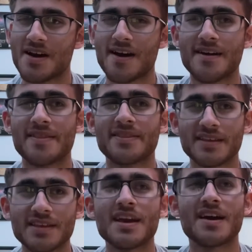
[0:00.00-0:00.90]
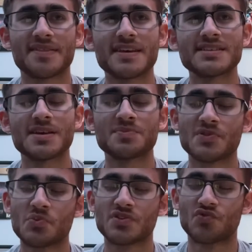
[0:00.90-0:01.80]
And yeah, this
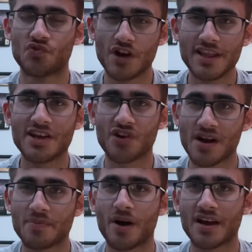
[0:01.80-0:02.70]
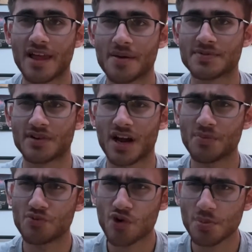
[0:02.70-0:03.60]
episode was a really great pilot episode.
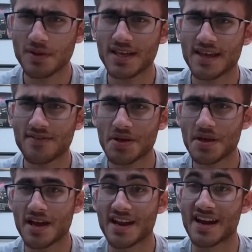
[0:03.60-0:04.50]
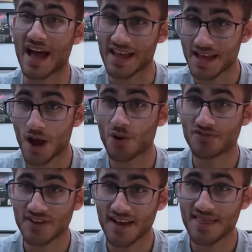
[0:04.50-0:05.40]
I'd probably give it an 8 out of
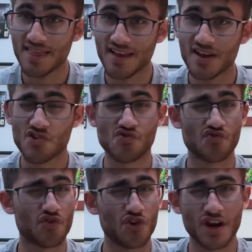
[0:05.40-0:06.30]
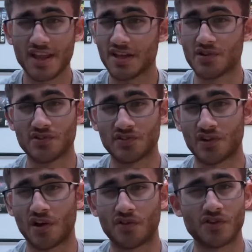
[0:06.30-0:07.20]
10. Really good
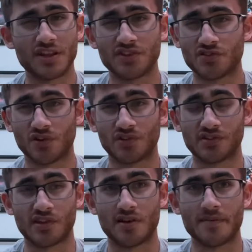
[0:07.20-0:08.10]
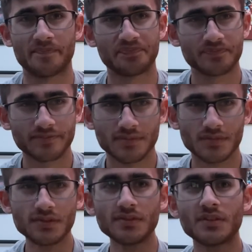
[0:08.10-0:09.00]
start, really strong start.
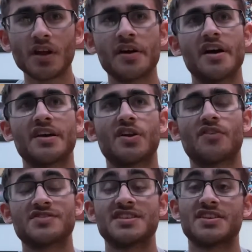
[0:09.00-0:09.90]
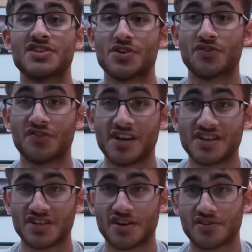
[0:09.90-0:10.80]
And obviously, this show is
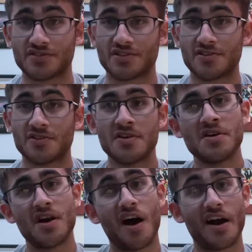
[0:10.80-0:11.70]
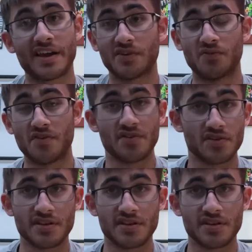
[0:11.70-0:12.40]
finished now, so I can review